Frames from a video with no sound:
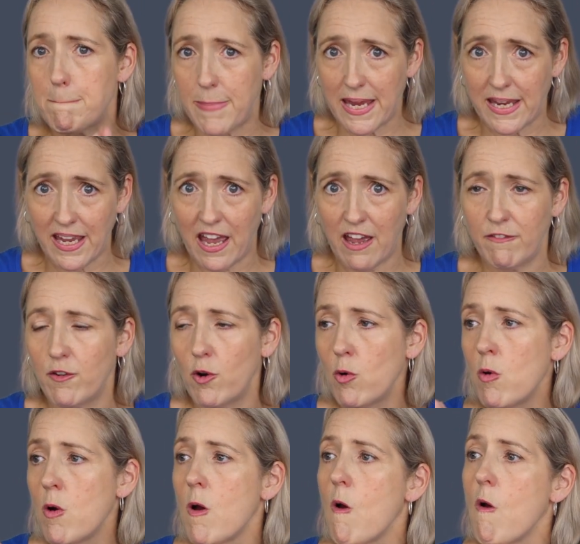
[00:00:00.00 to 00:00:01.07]
Be
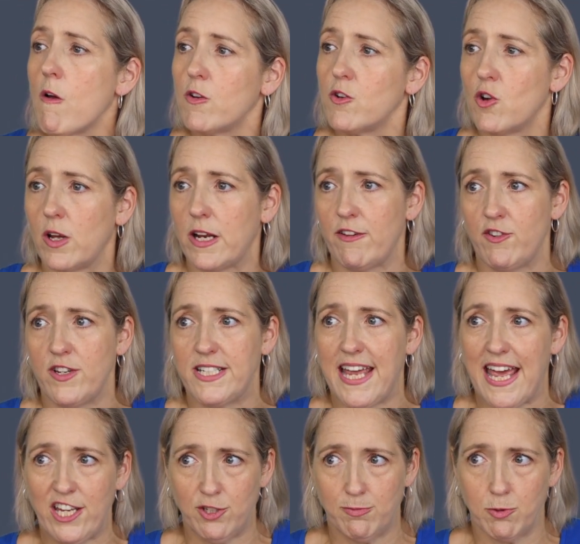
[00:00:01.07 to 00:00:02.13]
careful, not every
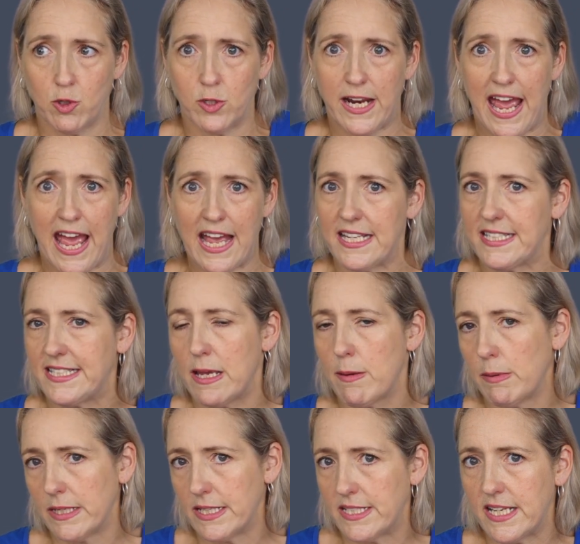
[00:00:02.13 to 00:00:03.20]
dashboard has the
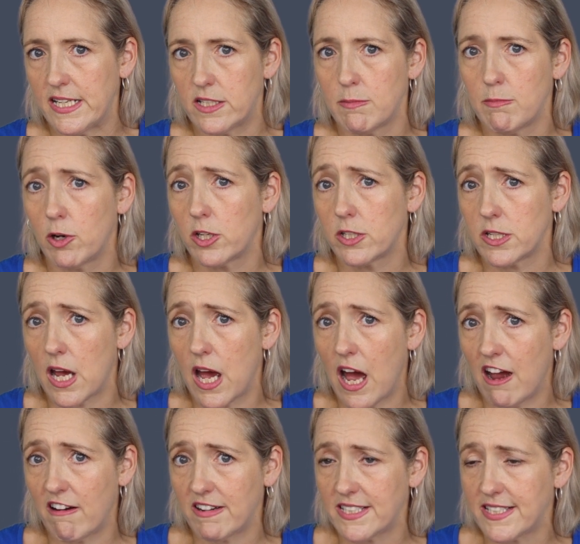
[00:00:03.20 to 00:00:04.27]
ability to monitor
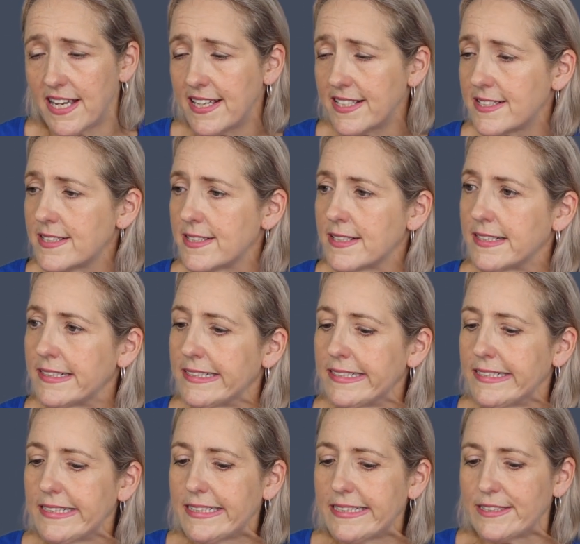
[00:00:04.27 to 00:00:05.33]
RSS.
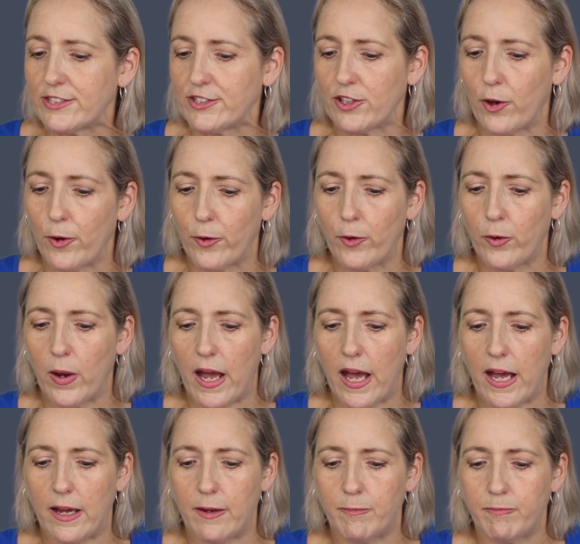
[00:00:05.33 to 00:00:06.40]
So
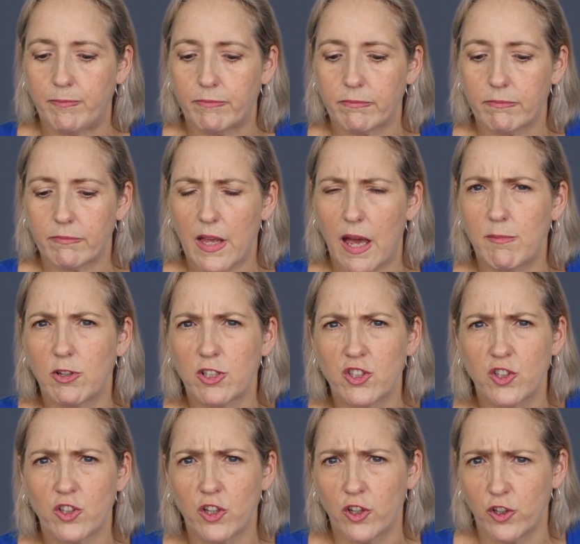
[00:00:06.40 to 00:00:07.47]
I'm not
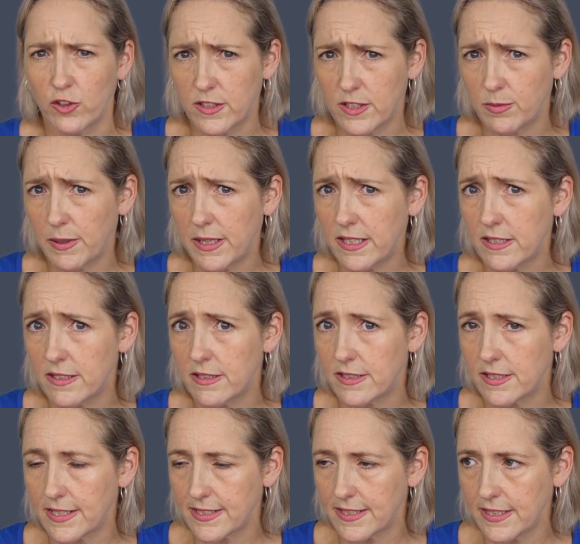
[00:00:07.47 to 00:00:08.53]
sure Hootsuite
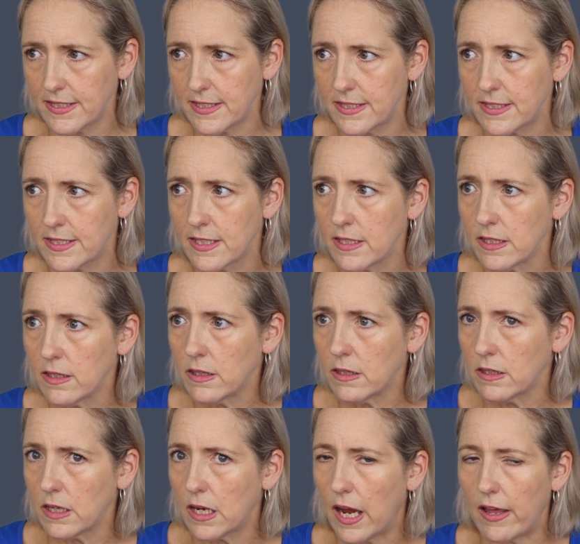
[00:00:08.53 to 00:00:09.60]
does it.
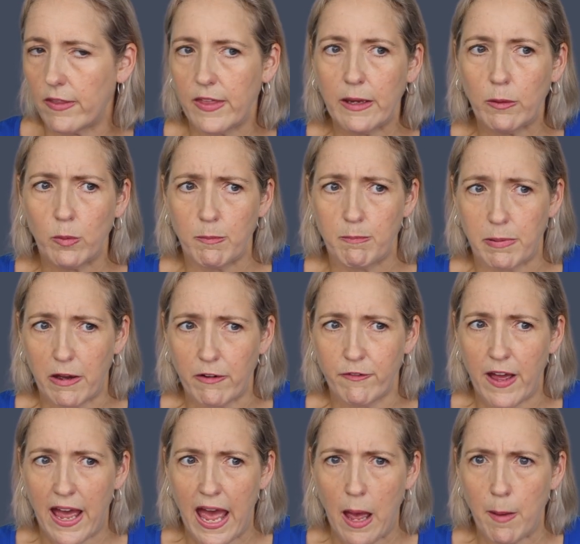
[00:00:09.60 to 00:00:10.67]
I think with
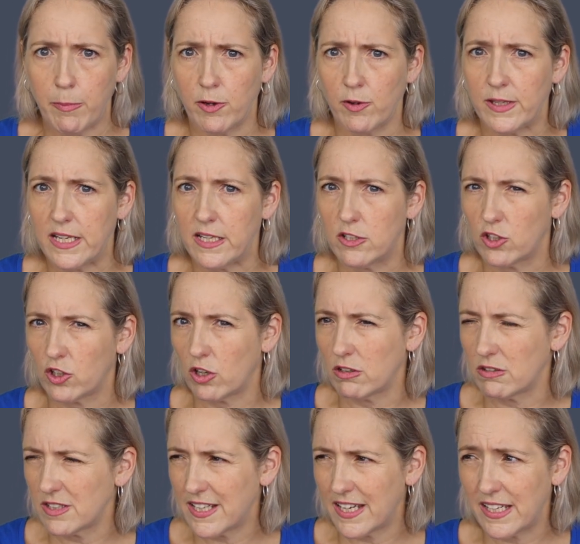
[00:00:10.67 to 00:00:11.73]
Buffer app, you need
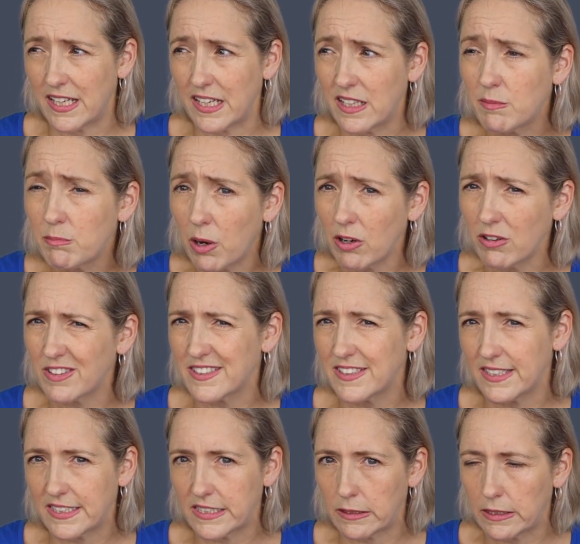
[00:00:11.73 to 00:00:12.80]
content
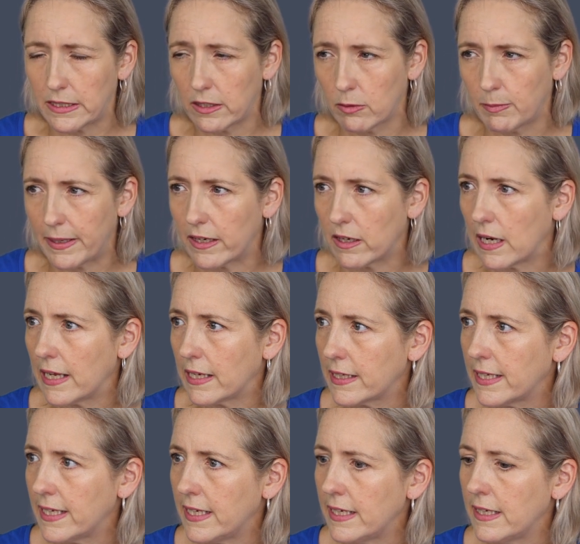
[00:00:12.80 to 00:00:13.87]
inbox and it's a little bit
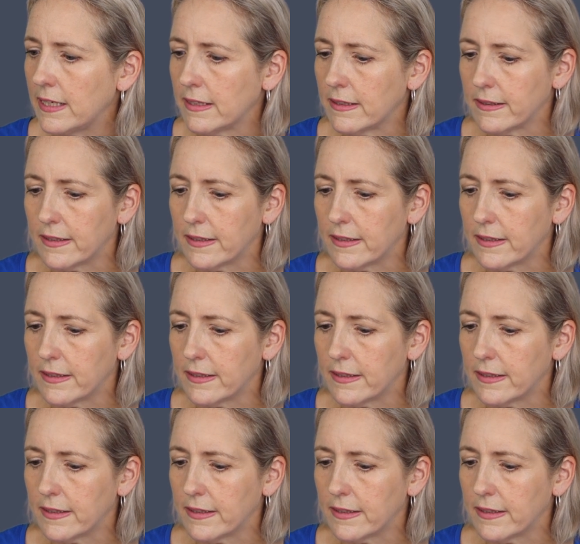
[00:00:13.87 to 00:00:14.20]
clunky.